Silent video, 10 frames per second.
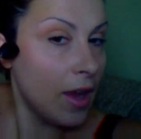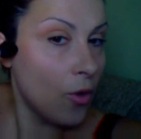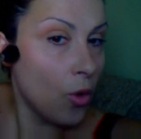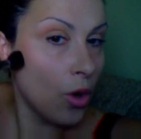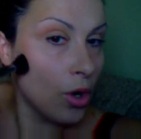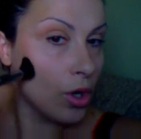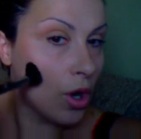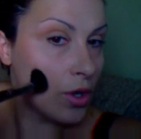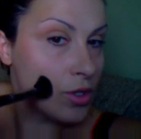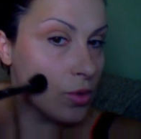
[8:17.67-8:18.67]
or
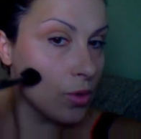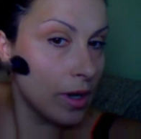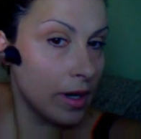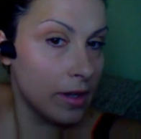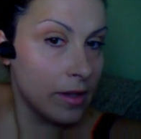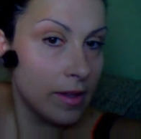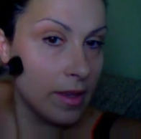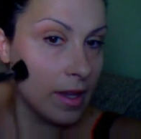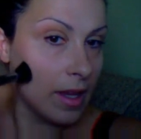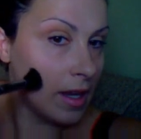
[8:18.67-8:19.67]
contouring.
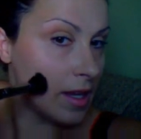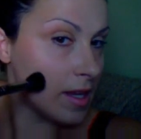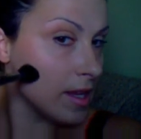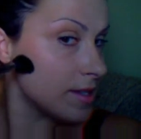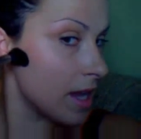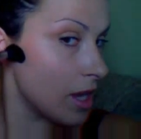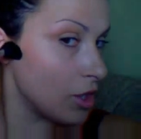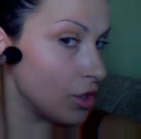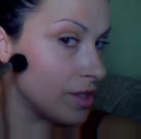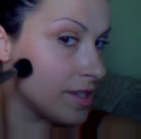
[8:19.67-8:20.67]
It is a
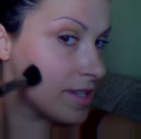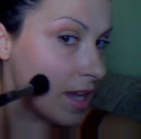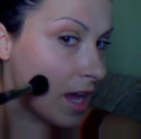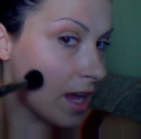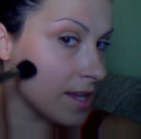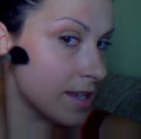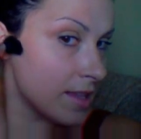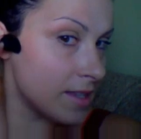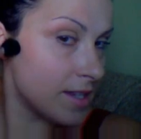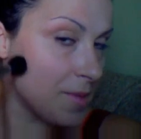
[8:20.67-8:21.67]
good size,
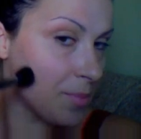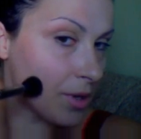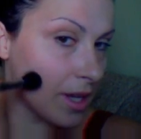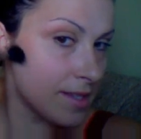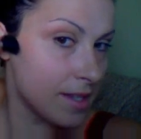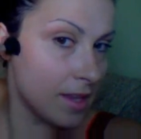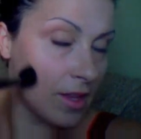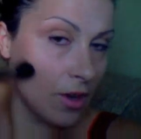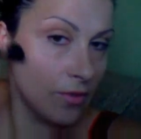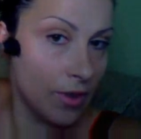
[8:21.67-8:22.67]
and the taper gets in
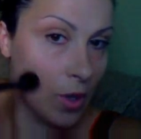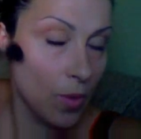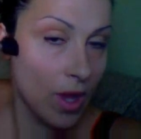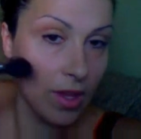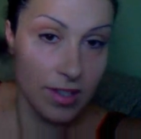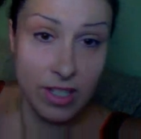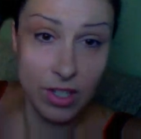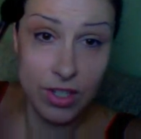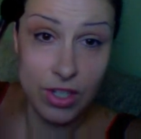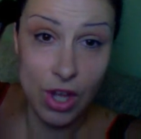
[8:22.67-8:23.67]
there very well.
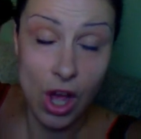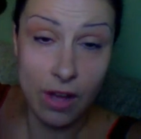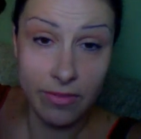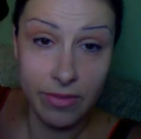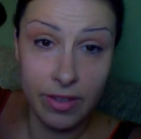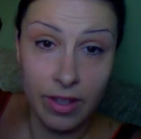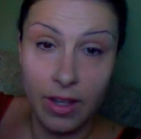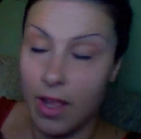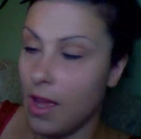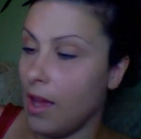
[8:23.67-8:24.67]
Still soft,
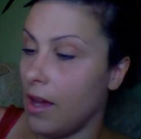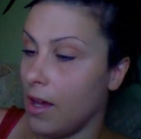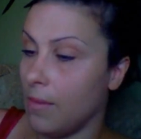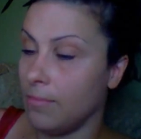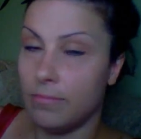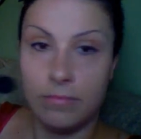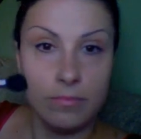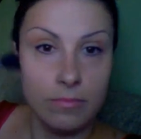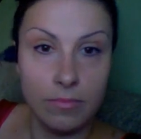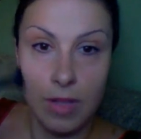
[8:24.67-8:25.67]
a
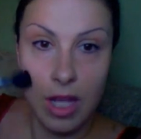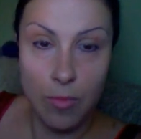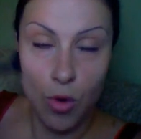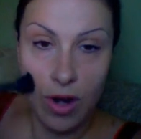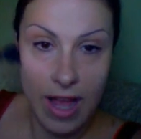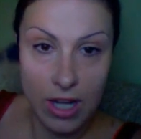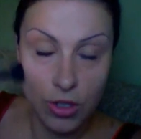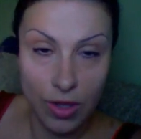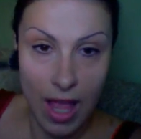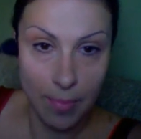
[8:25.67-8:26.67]
more
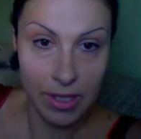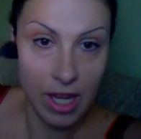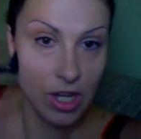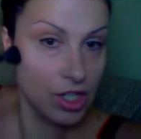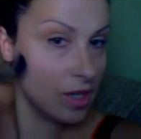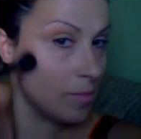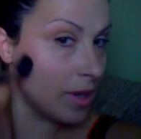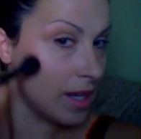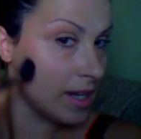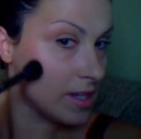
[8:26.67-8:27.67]
natural application,
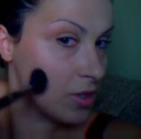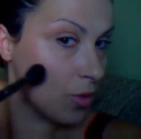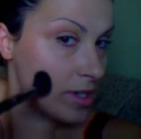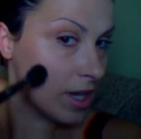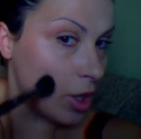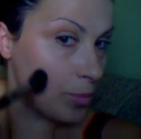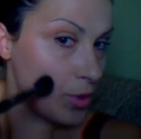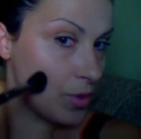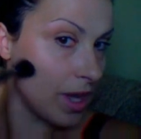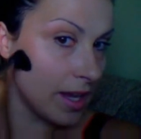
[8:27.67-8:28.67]
but it is going to help
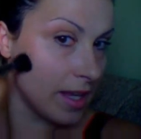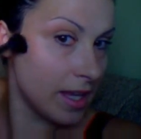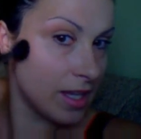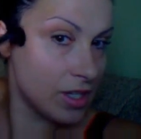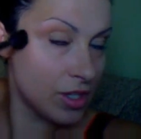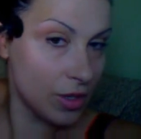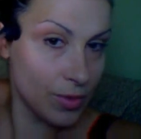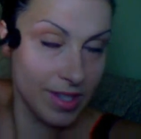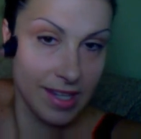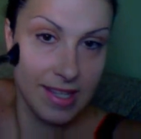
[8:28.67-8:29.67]
you get into
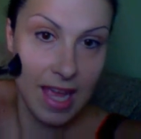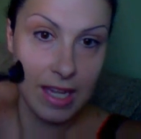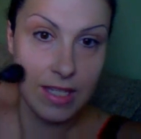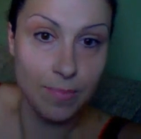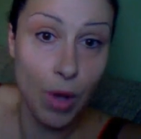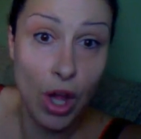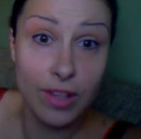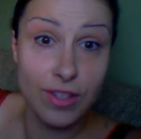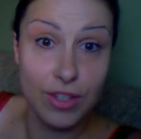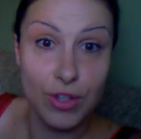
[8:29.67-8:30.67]
those exact
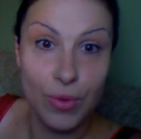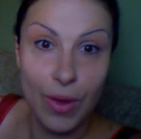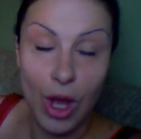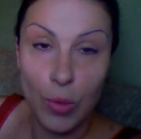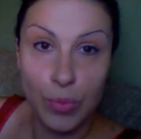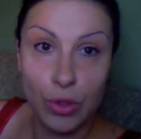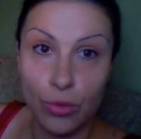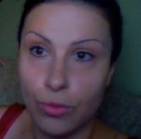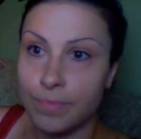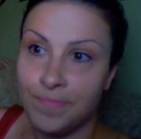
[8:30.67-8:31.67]
spots to help
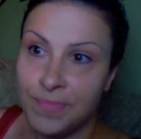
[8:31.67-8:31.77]
you